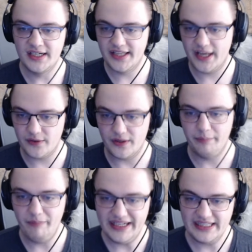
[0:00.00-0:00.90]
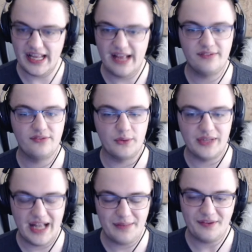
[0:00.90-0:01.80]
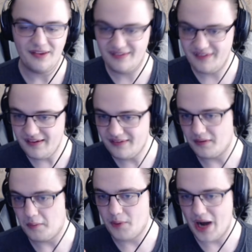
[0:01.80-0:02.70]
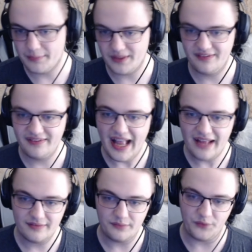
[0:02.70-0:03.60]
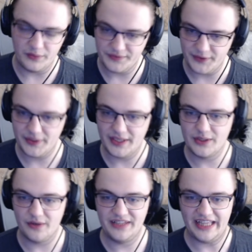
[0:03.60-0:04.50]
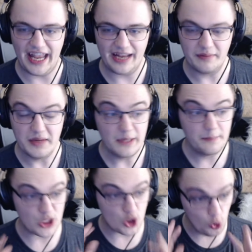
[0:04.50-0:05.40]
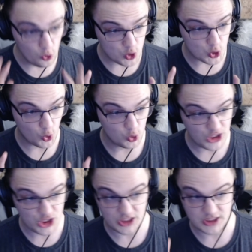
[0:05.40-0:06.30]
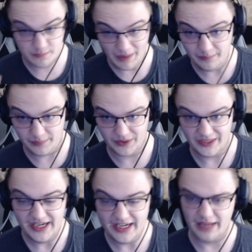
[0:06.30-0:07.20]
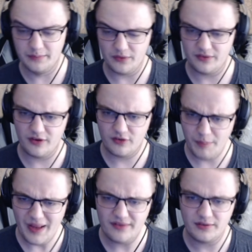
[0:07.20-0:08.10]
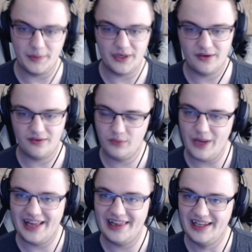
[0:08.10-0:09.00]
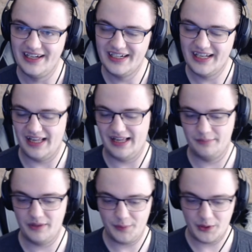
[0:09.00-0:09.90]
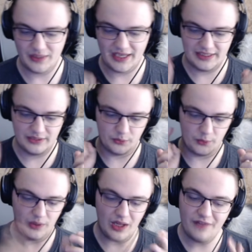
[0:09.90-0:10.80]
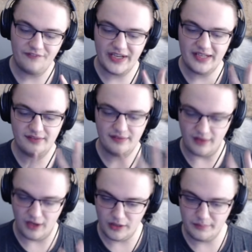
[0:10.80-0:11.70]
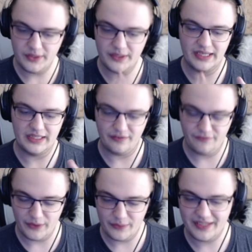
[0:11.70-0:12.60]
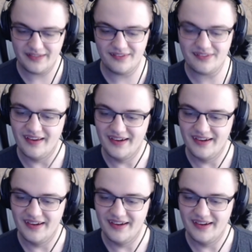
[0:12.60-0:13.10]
They are on my class, so they have 6 primary stats from the very get-go of the game, but also they cheat a spellbook, and most of their spells are pretty good as well. Um, they're very likely to roll offense, armor, interference,